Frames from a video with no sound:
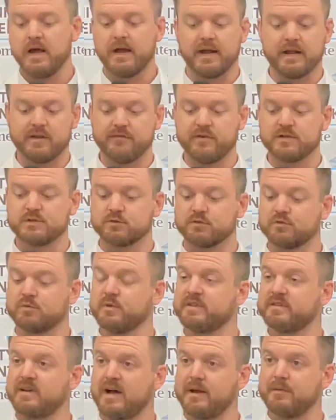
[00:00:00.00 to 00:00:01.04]
individuals
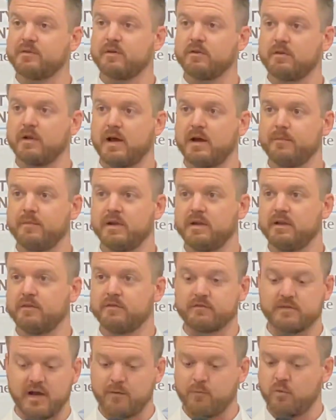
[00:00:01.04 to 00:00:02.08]
with type 2
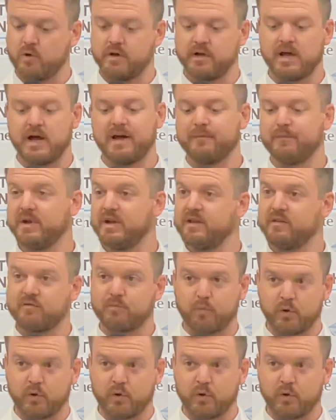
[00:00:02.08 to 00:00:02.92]
diabetes, type 1 diabetes,